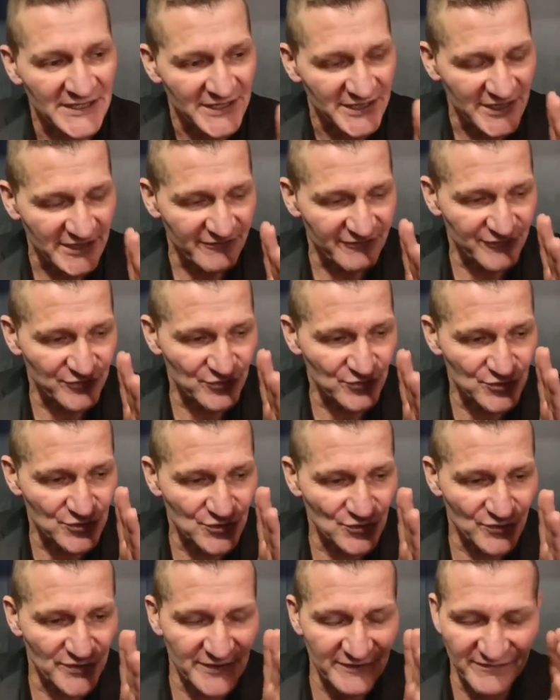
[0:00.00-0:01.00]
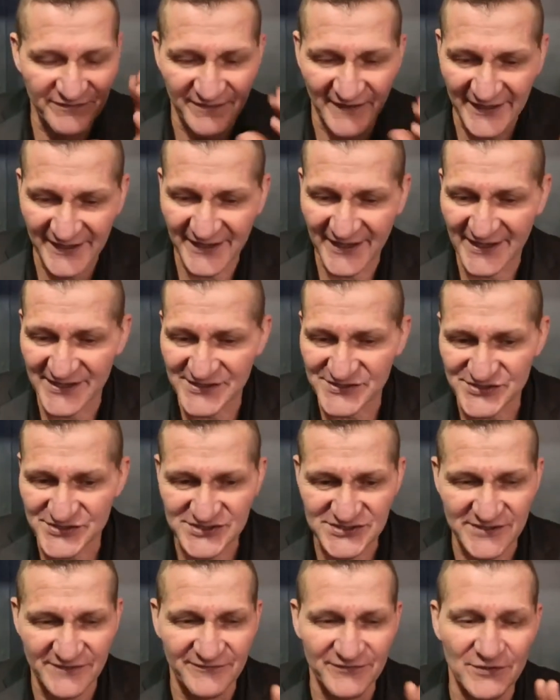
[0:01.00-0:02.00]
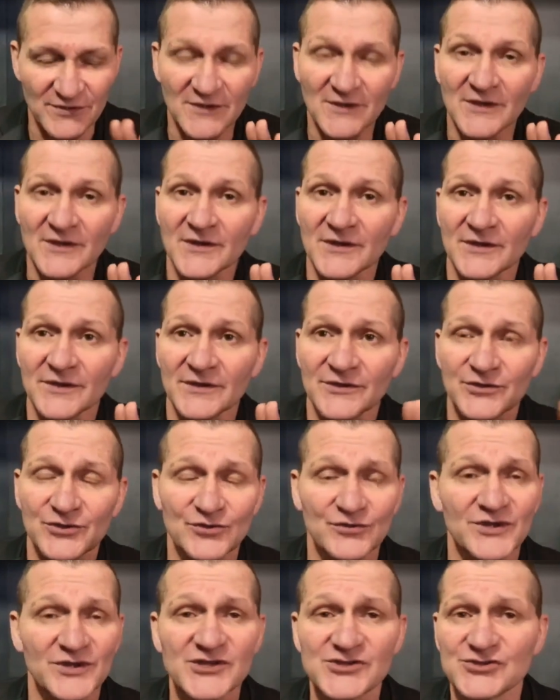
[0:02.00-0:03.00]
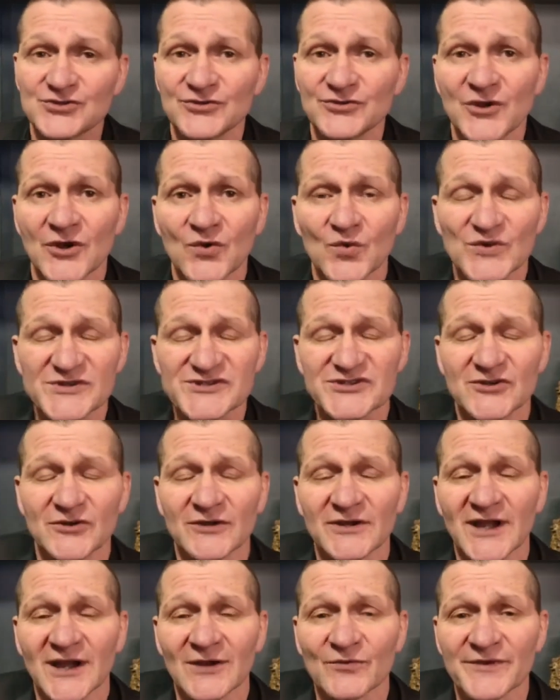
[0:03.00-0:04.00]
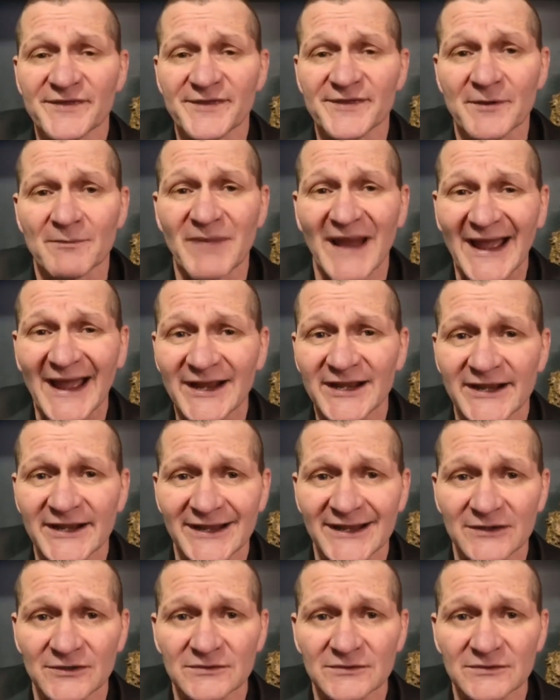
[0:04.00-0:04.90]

If you're doing finances, if you need to know what's going on with your bank account.